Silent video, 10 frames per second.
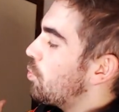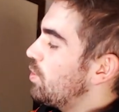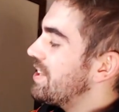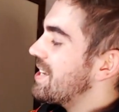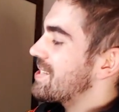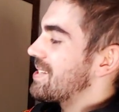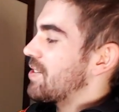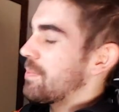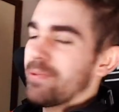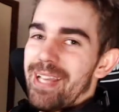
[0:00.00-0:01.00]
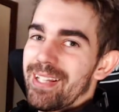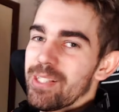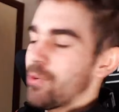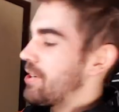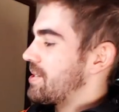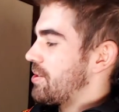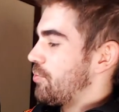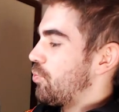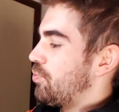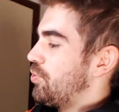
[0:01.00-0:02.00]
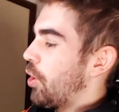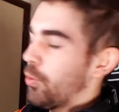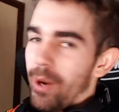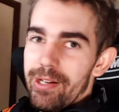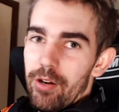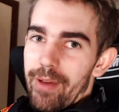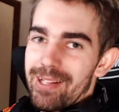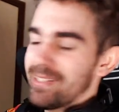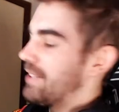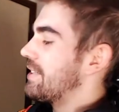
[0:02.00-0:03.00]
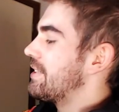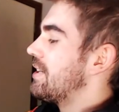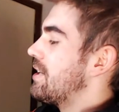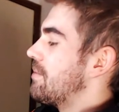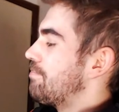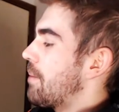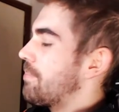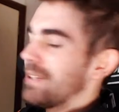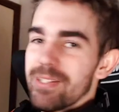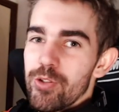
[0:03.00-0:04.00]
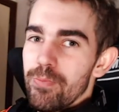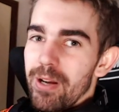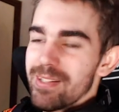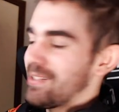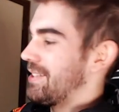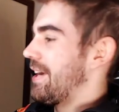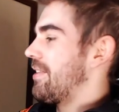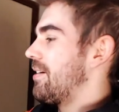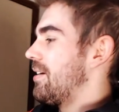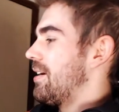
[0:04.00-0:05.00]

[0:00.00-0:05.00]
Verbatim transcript: With this, it's got a protector on it, so no way of accidentally bumping the two buttons together.